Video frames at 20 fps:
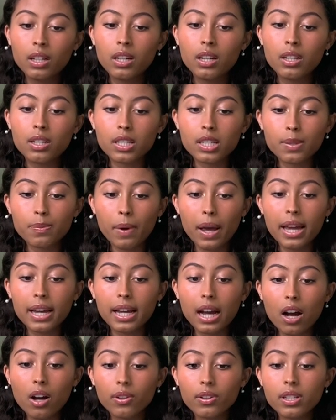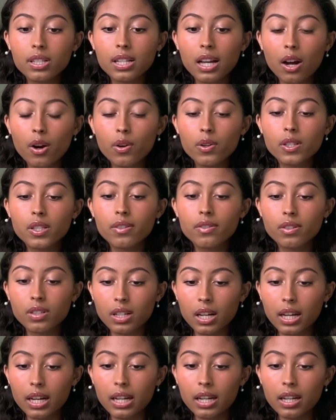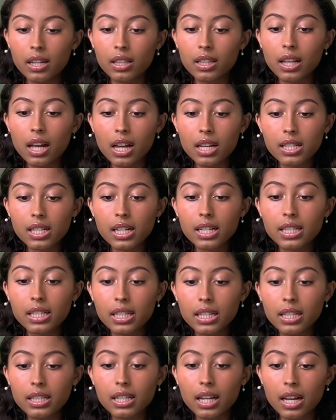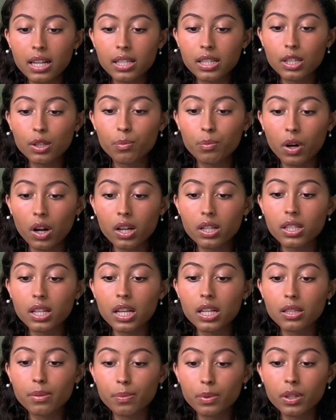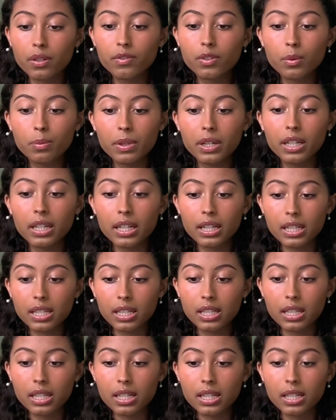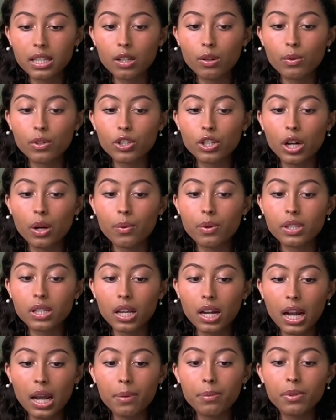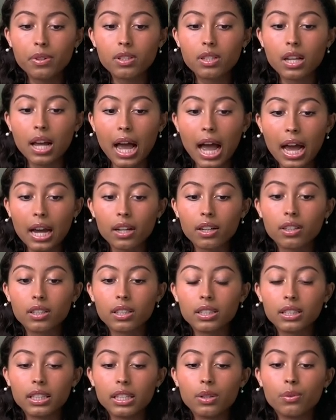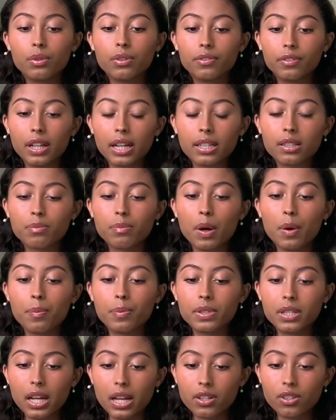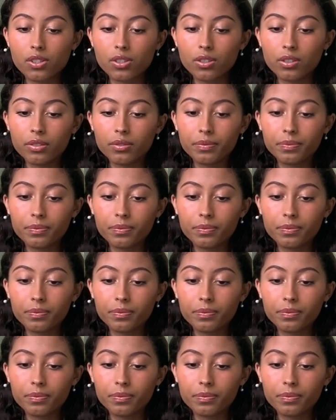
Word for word: Despite countless hours of study, the SAT testing process proved to be an instance in which I was unable to accurately reflect my potential.